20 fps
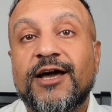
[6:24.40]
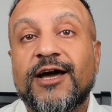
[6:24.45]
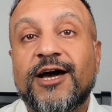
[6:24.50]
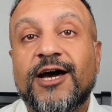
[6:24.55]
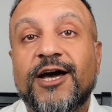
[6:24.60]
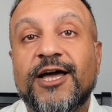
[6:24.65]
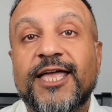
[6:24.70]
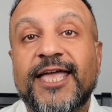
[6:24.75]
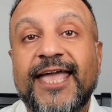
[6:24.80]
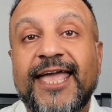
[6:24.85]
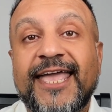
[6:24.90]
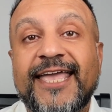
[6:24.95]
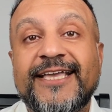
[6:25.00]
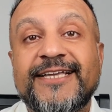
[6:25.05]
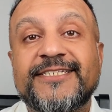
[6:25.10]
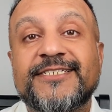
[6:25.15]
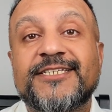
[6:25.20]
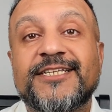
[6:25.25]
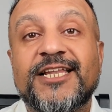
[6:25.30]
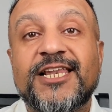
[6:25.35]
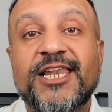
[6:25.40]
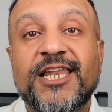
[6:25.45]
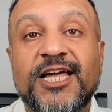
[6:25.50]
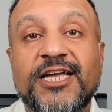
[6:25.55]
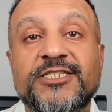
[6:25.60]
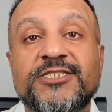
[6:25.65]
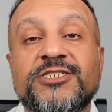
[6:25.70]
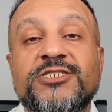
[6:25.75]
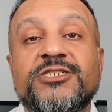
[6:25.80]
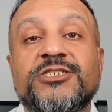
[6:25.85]
I ate
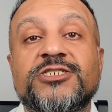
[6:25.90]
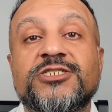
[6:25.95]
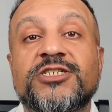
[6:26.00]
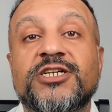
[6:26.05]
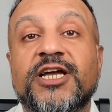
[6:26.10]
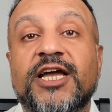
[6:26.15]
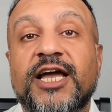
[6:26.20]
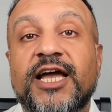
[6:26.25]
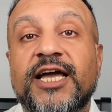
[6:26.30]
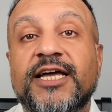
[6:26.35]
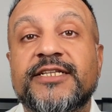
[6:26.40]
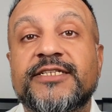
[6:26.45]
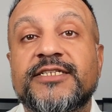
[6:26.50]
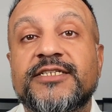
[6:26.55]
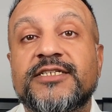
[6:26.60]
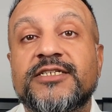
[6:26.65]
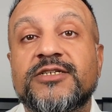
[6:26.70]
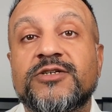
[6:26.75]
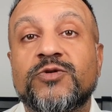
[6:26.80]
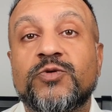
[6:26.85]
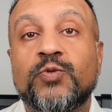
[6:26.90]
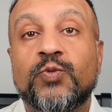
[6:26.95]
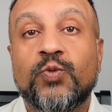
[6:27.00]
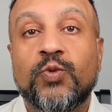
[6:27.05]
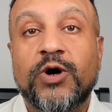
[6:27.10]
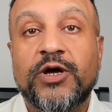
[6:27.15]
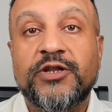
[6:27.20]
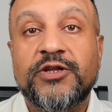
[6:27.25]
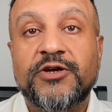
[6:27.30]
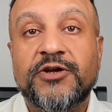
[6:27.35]
lunch at
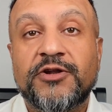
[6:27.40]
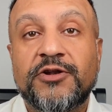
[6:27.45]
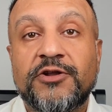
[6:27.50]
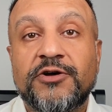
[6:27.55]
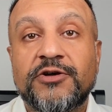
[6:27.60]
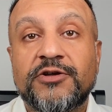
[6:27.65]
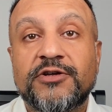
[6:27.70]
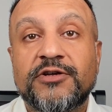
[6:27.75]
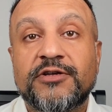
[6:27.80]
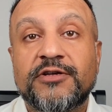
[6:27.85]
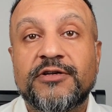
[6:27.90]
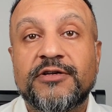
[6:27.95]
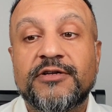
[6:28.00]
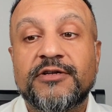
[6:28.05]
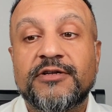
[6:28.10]
1 o'clock.